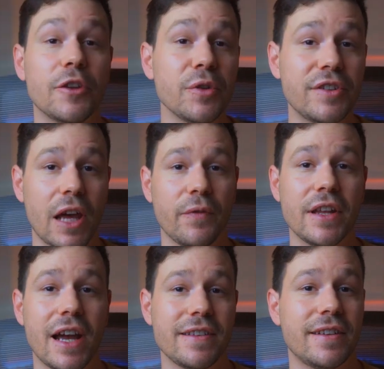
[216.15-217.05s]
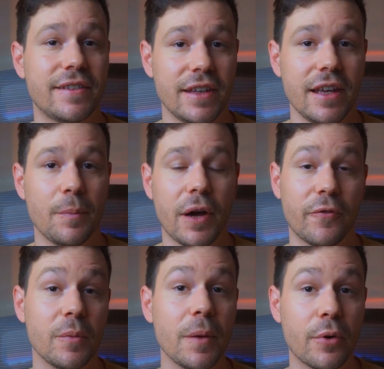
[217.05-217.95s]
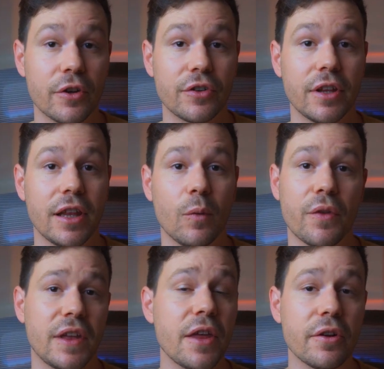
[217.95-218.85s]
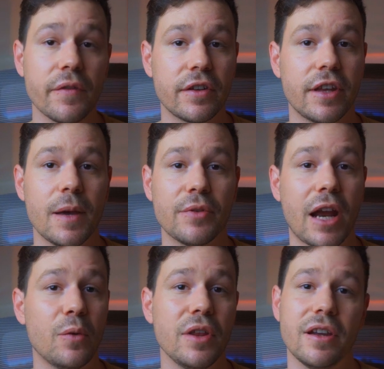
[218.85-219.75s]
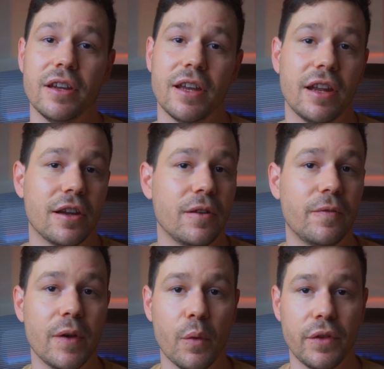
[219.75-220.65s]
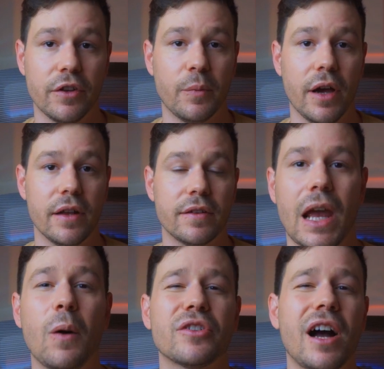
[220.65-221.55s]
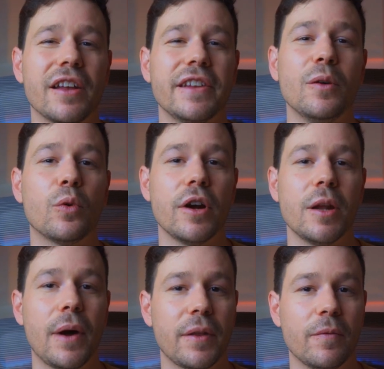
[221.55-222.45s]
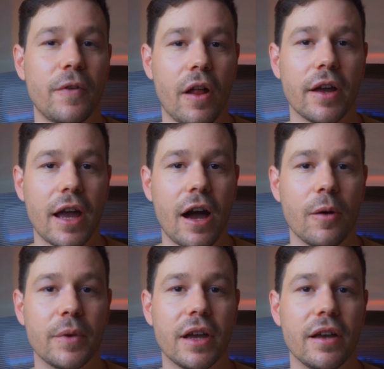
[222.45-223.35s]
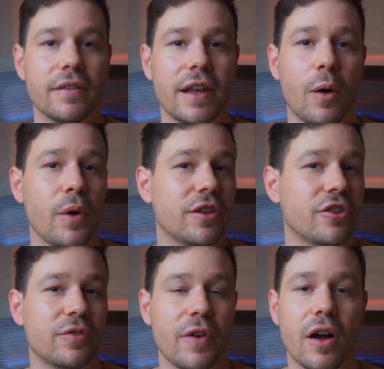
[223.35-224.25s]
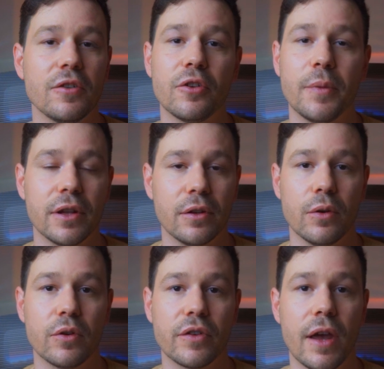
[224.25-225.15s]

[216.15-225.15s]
was definitely nice to see, but for me personally, with either of the tips, I really couldn't get a good fit with these buds. I was constantly worried about them falling out because they always just felt a little bit loose,